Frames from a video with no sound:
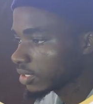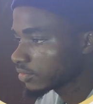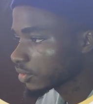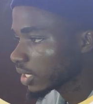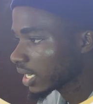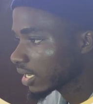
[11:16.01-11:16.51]
level.
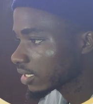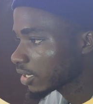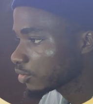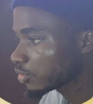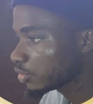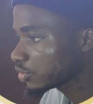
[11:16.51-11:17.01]
So I can
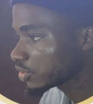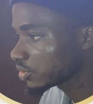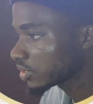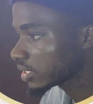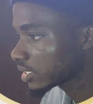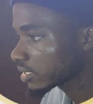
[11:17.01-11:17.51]
now go
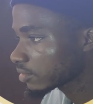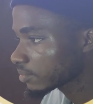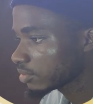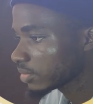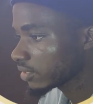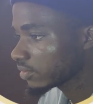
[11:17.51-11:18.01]
straight
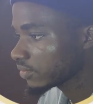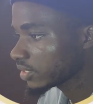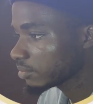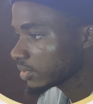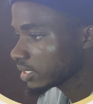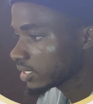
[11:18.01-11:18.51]
to my
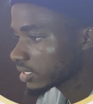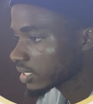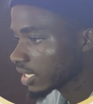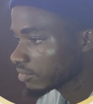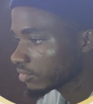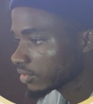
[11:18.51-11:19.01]
15 minutes
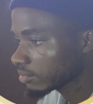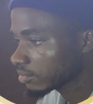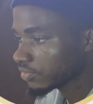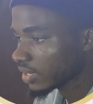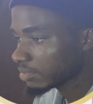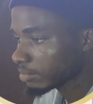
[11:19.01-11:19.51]
time frame,
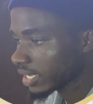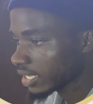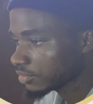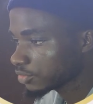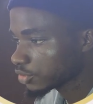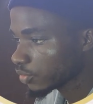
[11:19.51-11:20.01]
find my
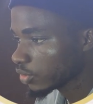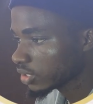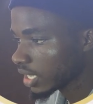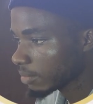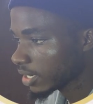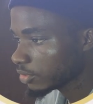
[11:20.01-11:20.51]
entry. So what
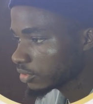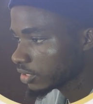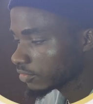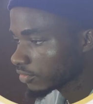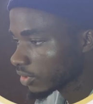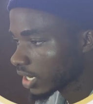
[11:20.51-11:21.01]
am I
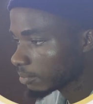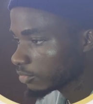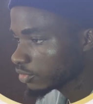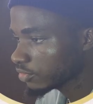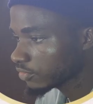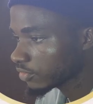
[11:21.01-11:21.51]
looking for? I'm
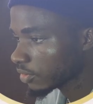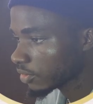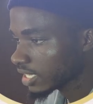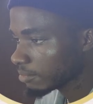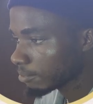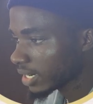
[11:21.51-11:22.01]
looking for
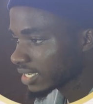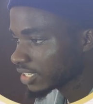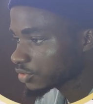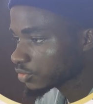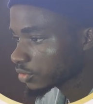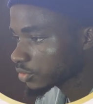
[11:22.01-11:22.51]
a market
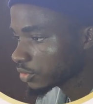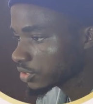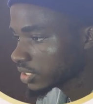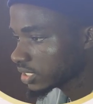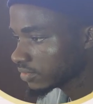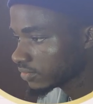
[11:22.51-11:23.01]
structure
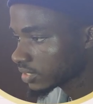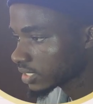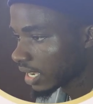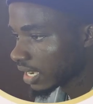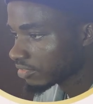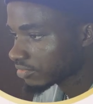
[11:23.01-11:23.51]
shift
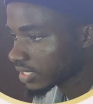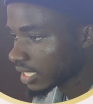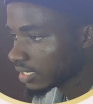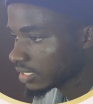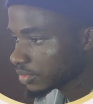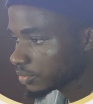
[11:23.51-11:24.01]
after
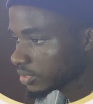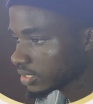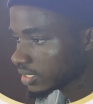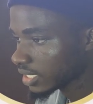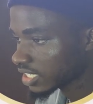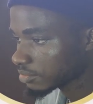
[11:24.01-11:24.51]

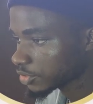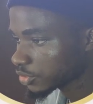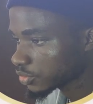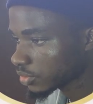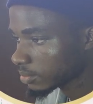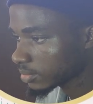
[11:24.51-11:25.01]
liquidity has been
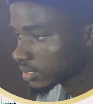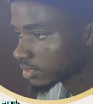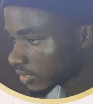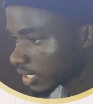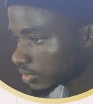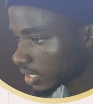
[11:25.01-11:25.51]
swept.
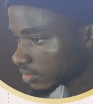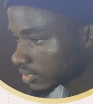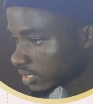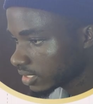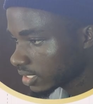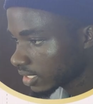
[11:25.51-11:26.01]
Now you can
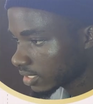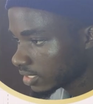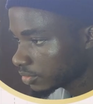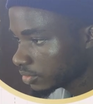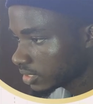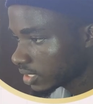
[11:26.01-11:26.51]
see here
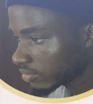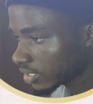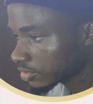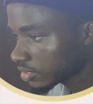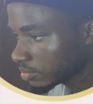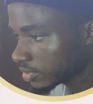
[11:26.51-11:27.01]
liquidity have
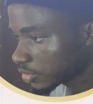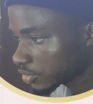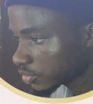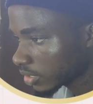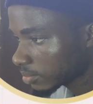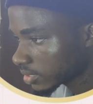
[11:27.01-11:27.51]
actually been
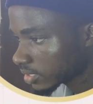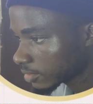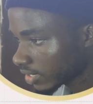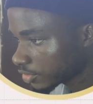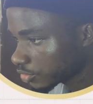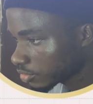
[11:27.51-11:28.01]
swept. If
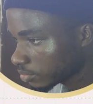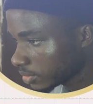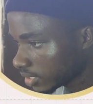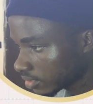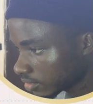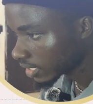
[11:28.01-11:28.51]
I zoom
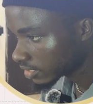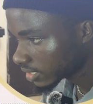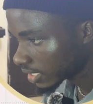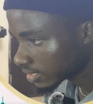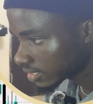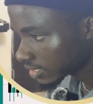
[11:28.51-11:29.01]
in, you can see
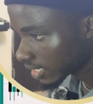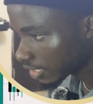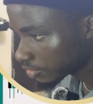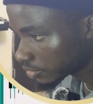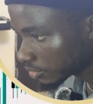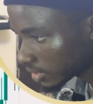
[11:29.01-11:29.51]
that this candle